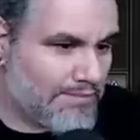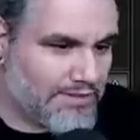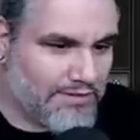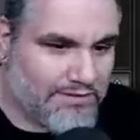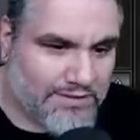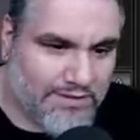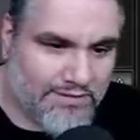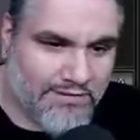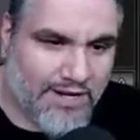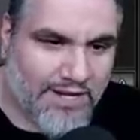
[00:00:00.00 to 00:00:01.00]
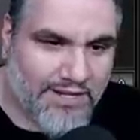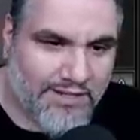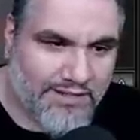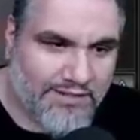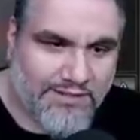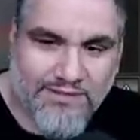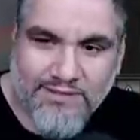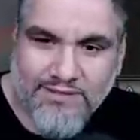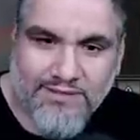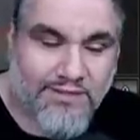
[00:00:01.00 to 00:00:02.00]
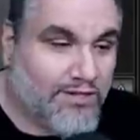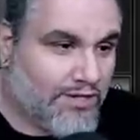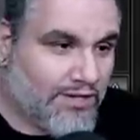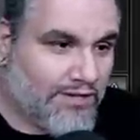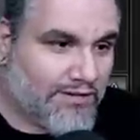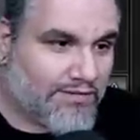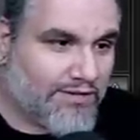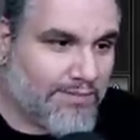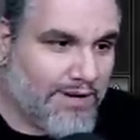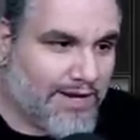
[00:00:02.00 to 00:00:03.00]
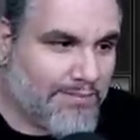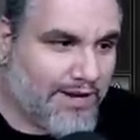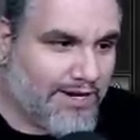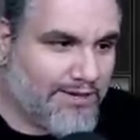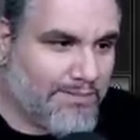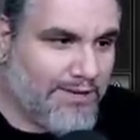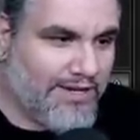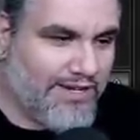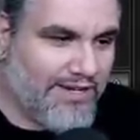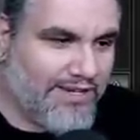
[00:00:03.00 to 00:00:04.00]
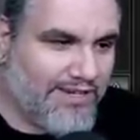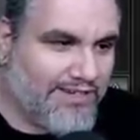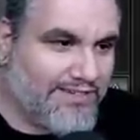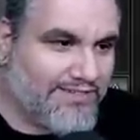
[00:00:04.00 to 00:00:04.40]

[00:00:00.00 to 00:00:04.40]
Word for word: Mizzet Suit Riot. Throw back a Michael B.